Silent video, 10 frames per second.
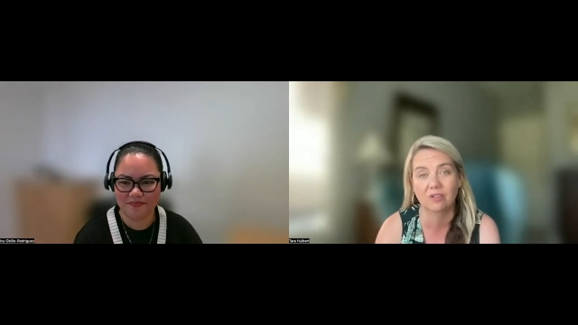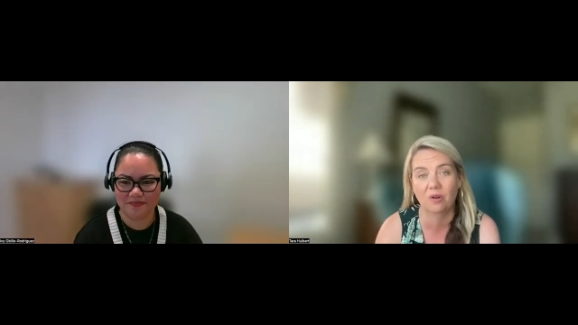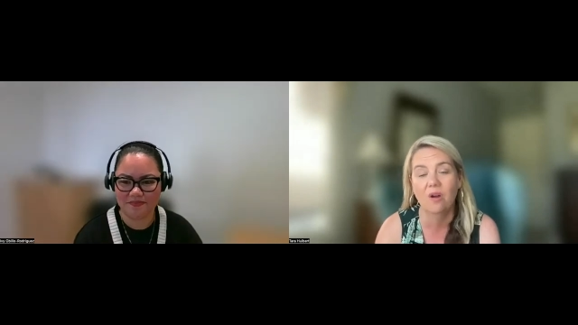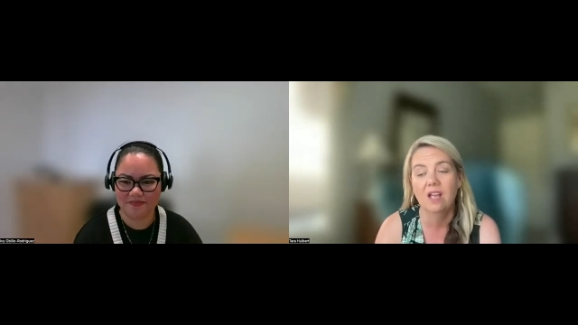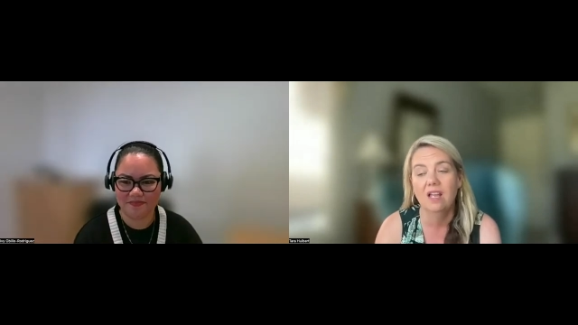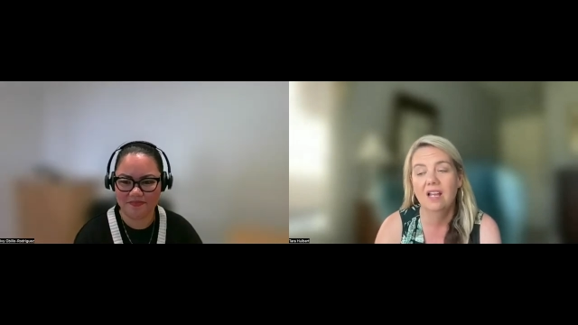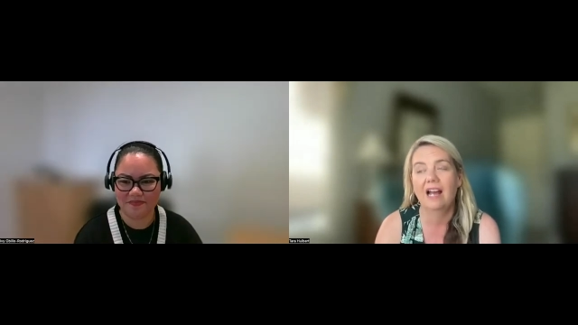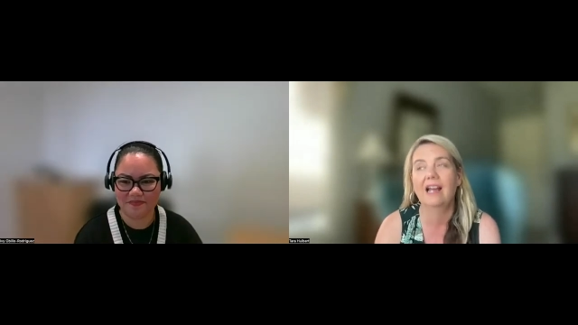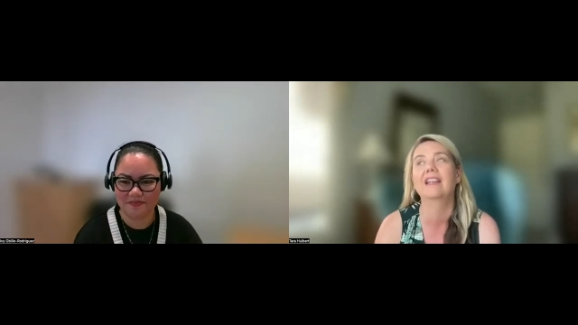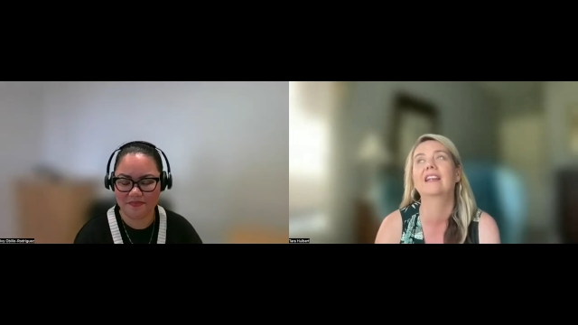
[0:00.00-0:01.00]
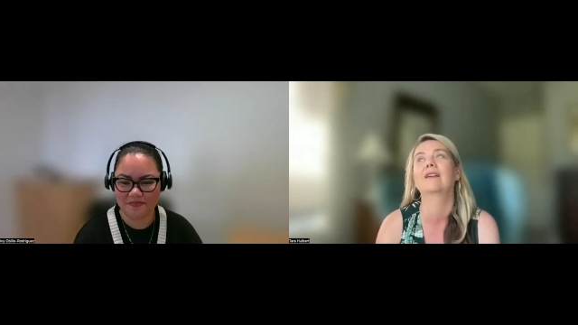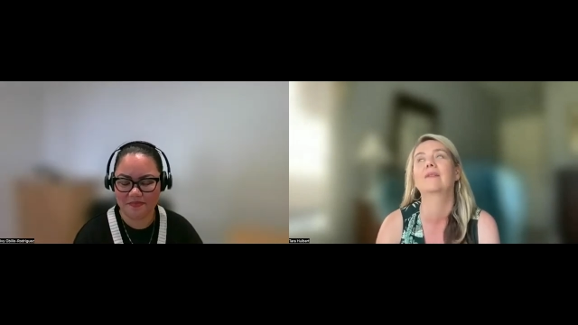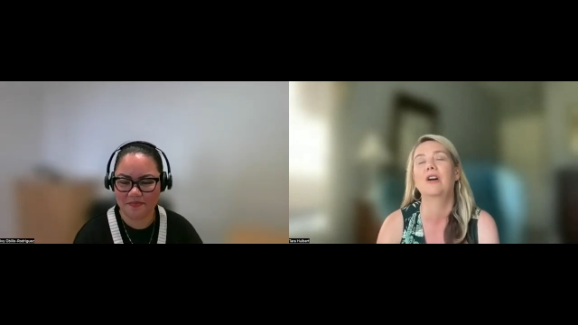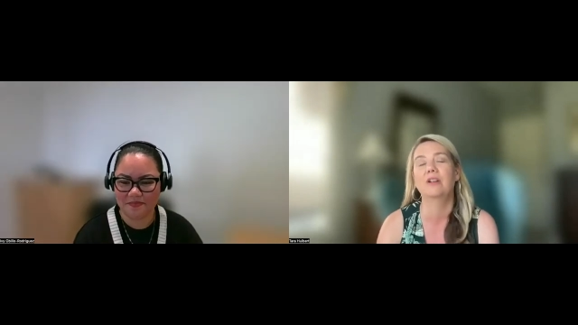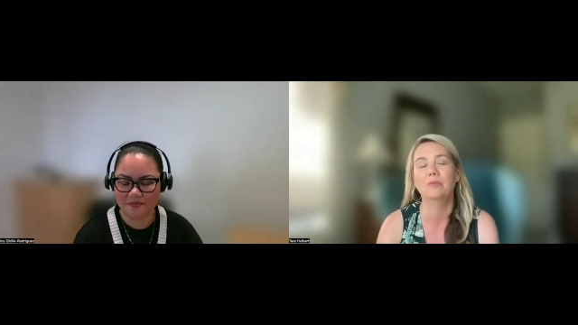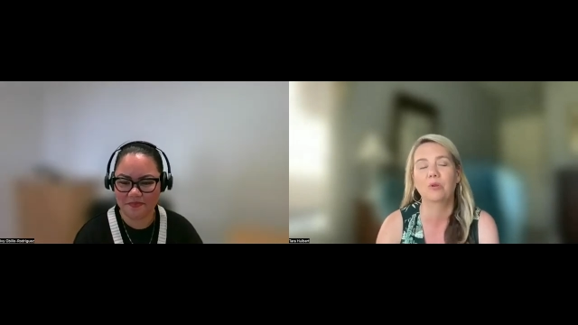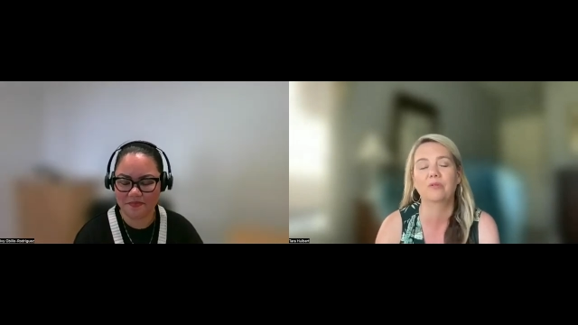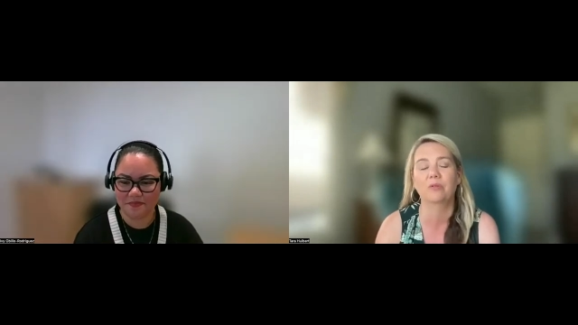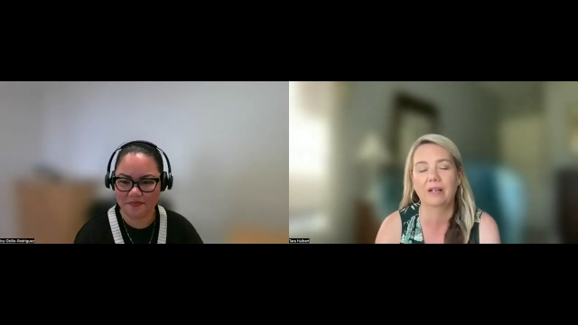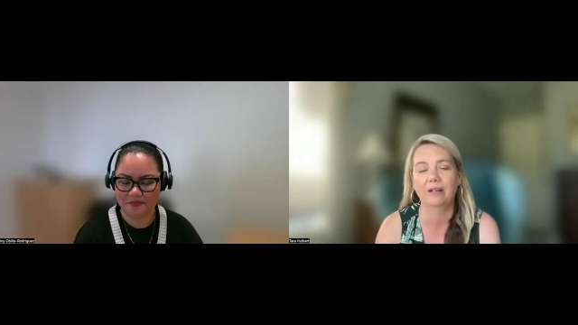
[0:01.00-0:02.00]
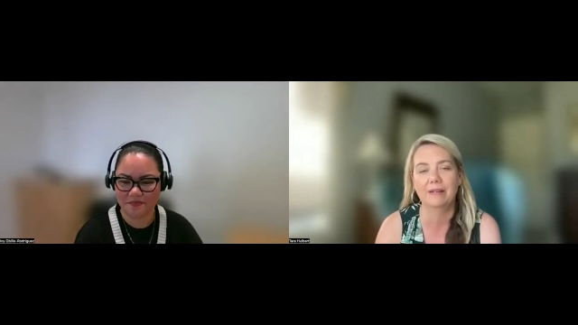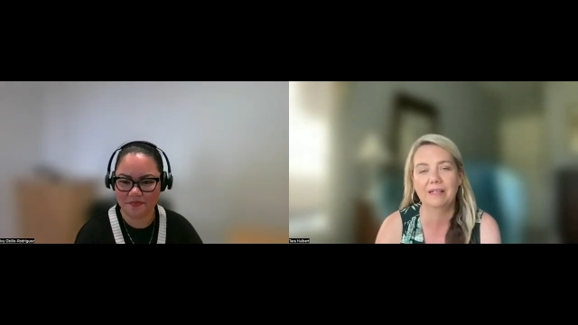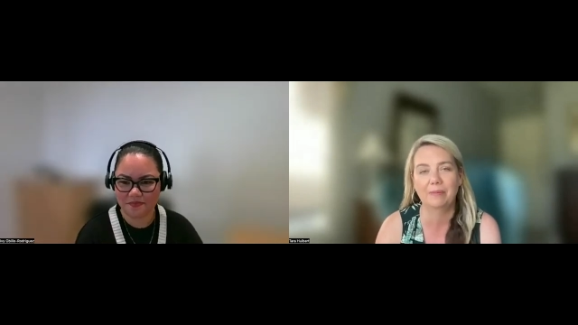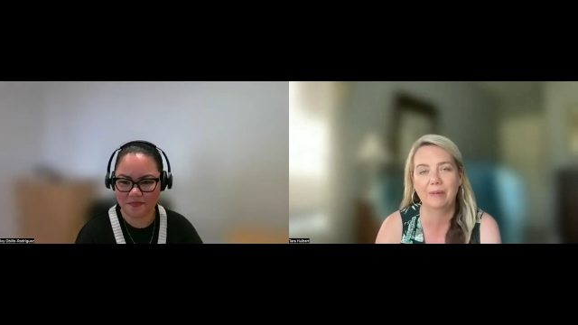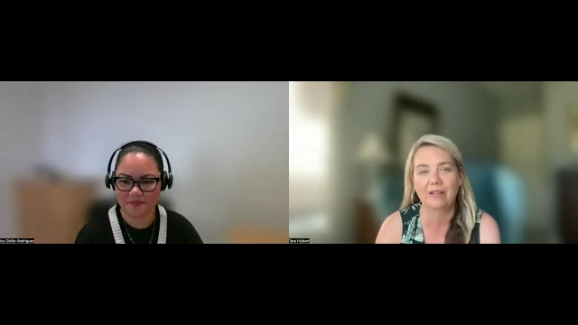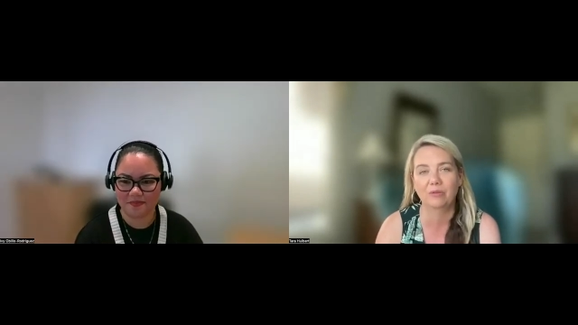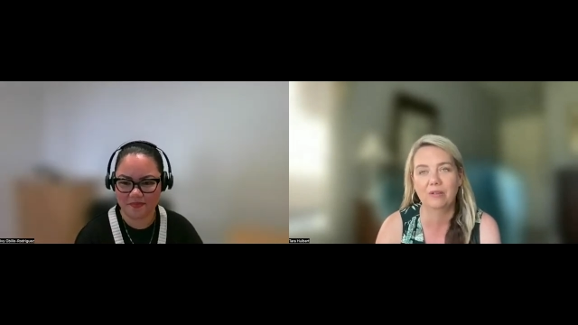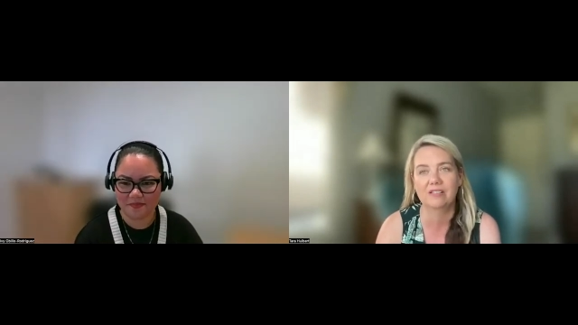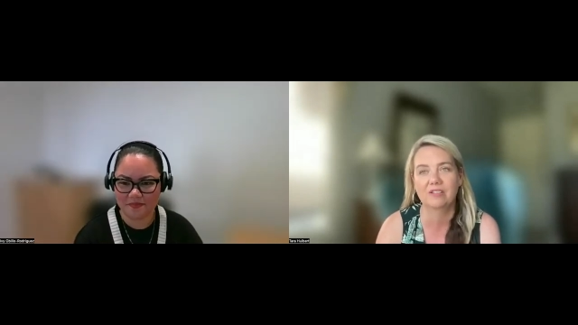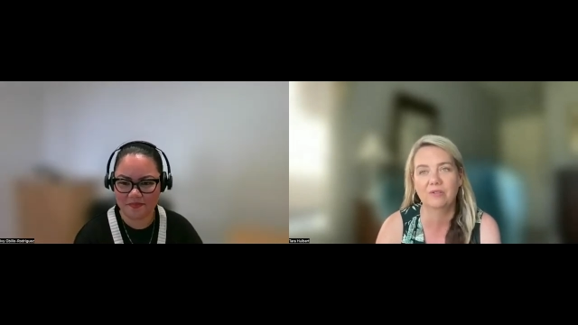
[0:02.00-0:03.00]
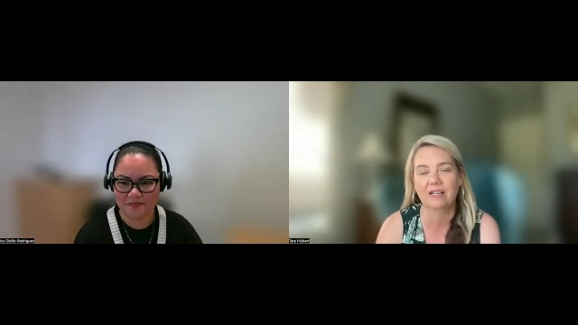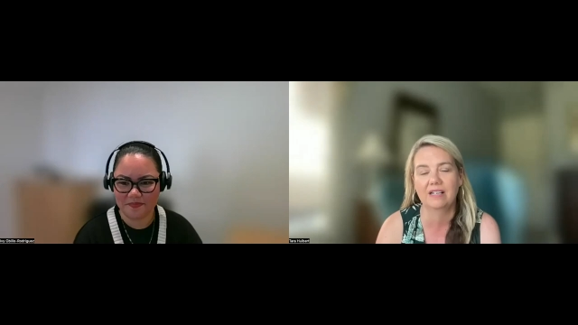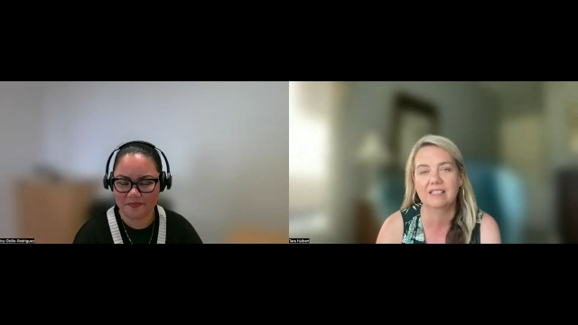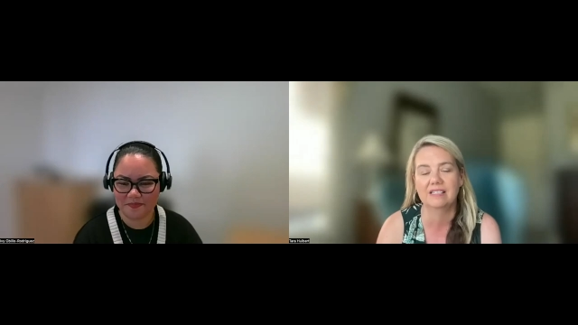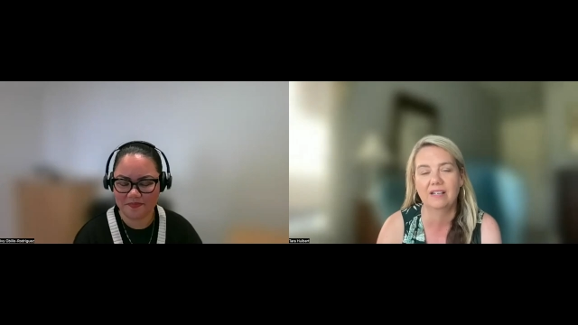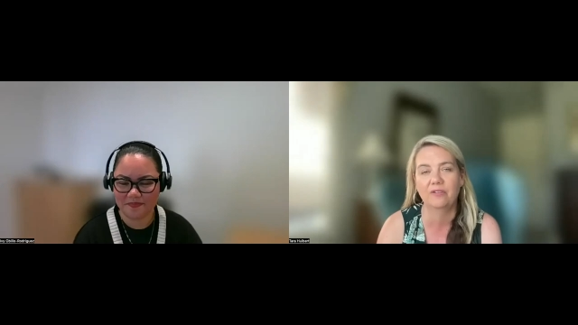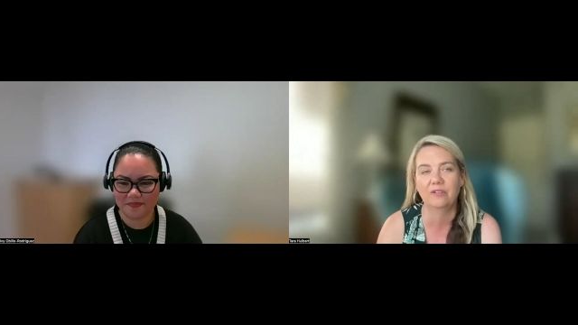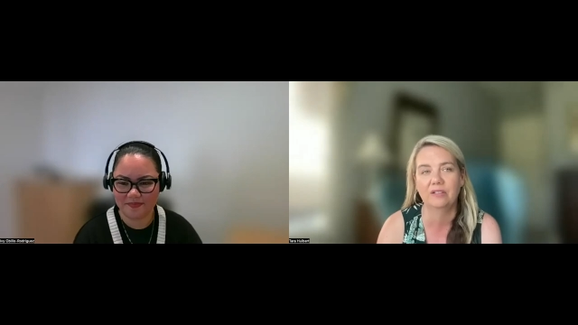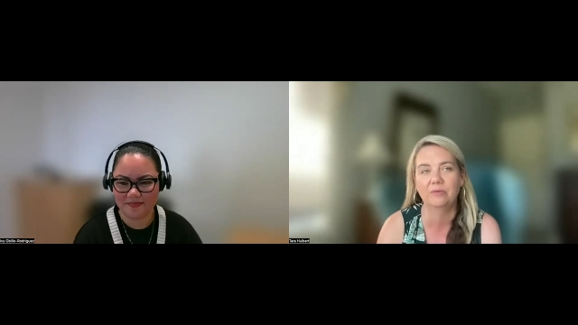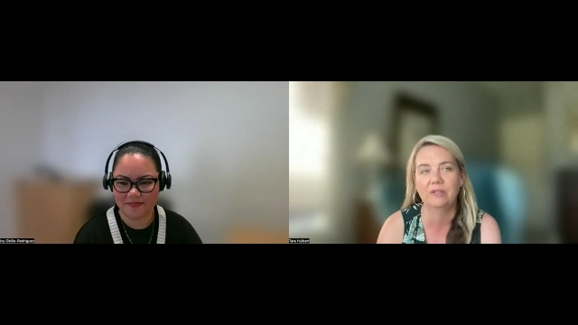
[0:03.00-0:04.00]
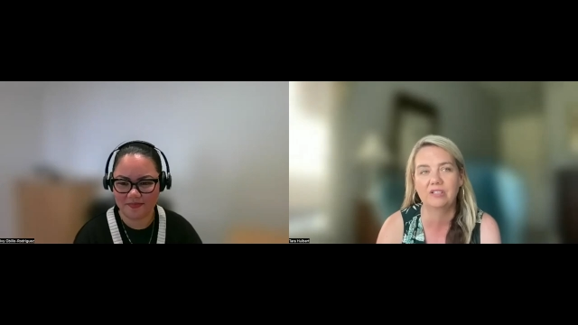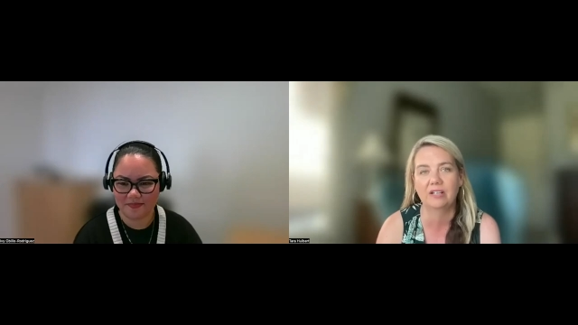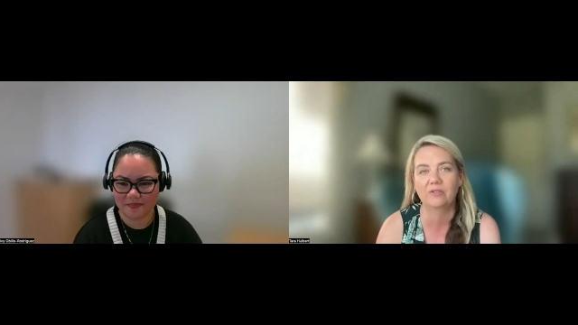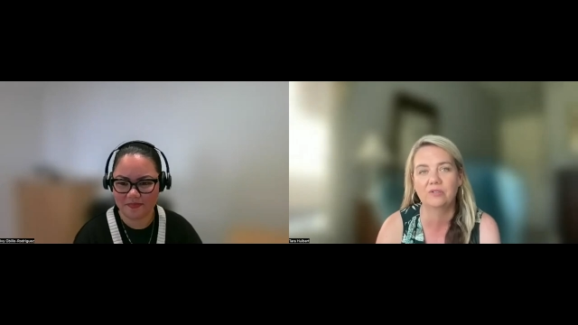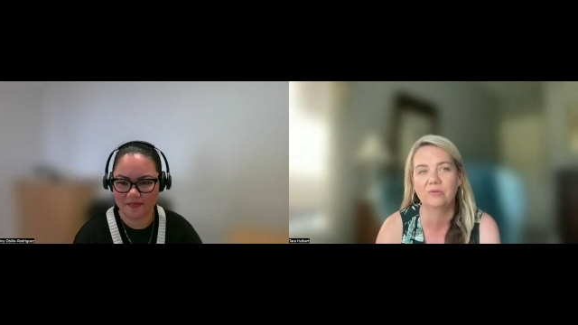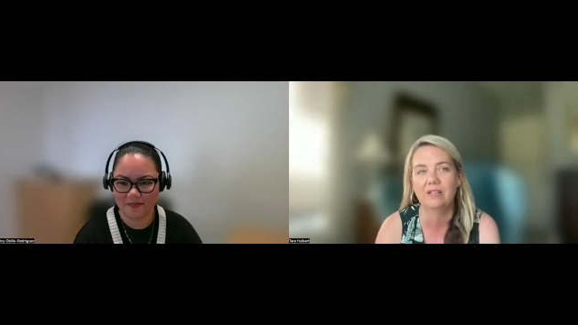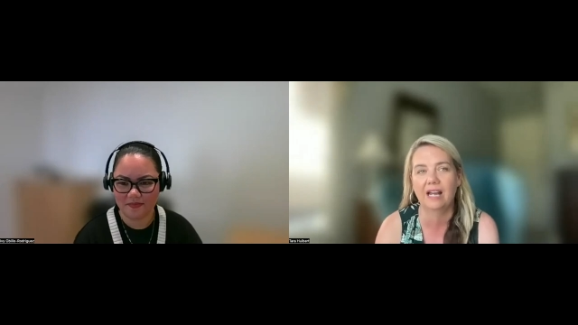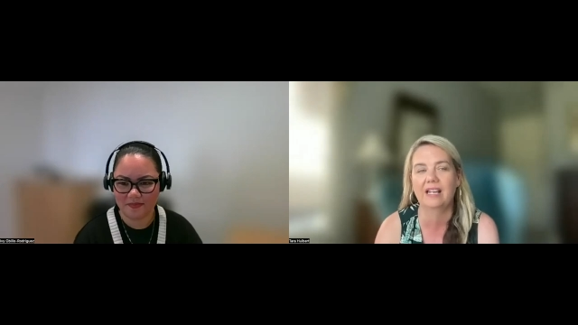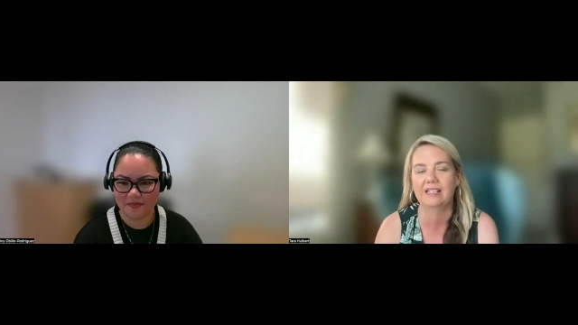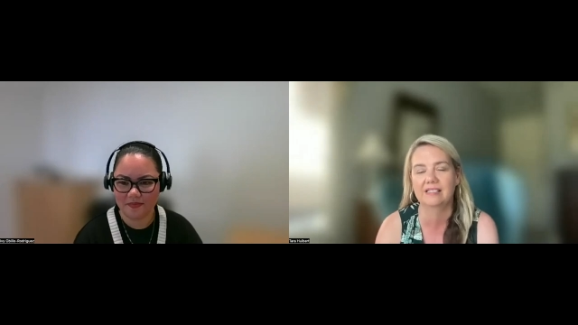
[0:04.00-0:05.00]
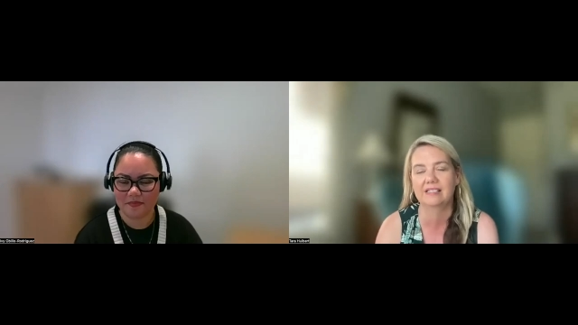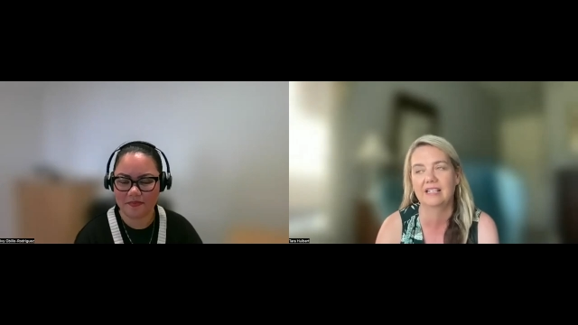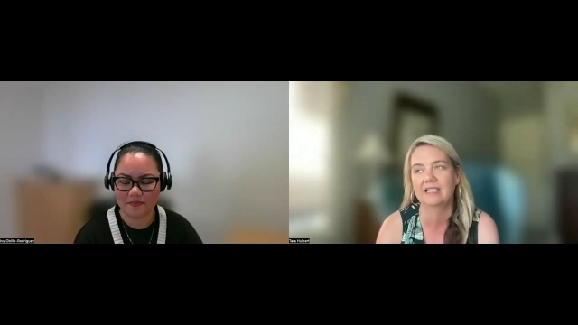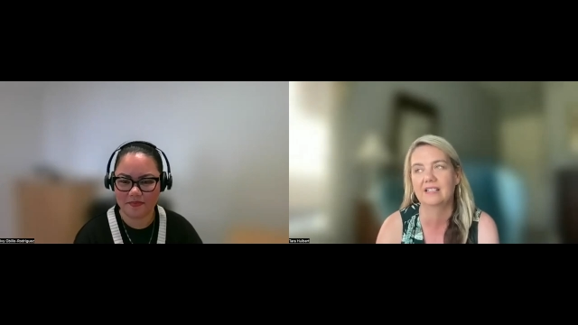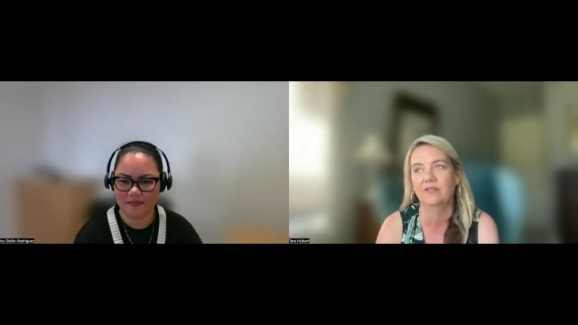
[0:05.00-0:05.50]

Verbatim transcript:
Speaker 1: So I am on board for recommending Pathways to you guys, and definitely reach out. Do not hesitate.